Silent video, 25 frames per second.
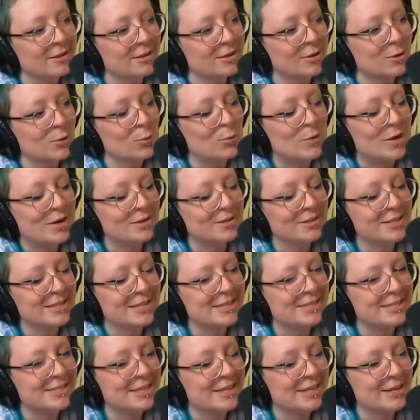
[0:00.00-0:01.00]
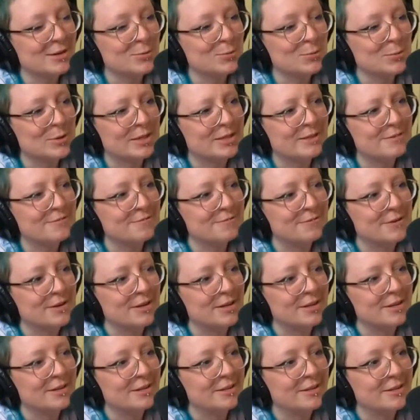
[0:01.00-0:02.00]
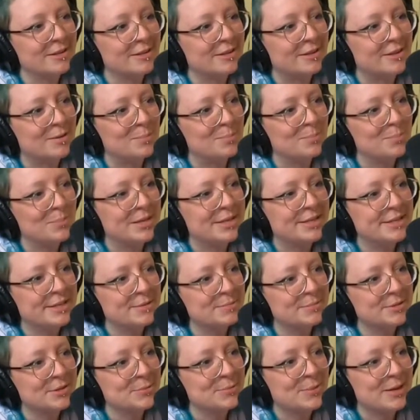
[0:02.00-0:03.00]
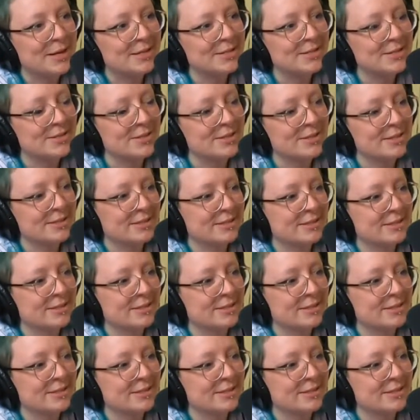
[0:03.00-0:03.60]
weirdly is like a really fun medium to paint on.